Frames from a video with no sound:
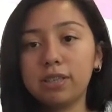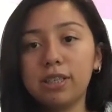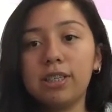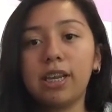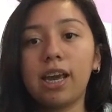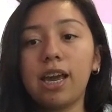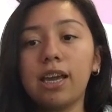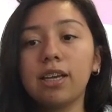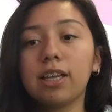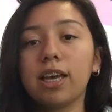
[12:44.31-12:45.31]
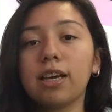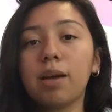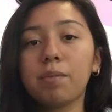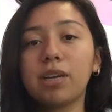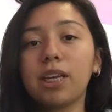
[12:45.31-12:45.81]
good day like
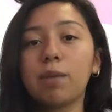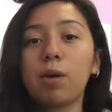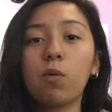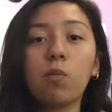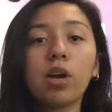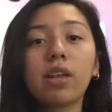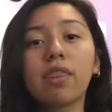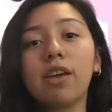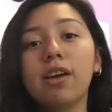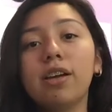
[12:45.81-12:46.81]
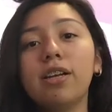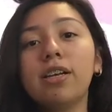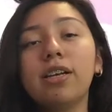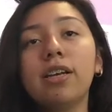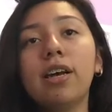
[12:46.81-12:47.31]
i'm gonna get my work done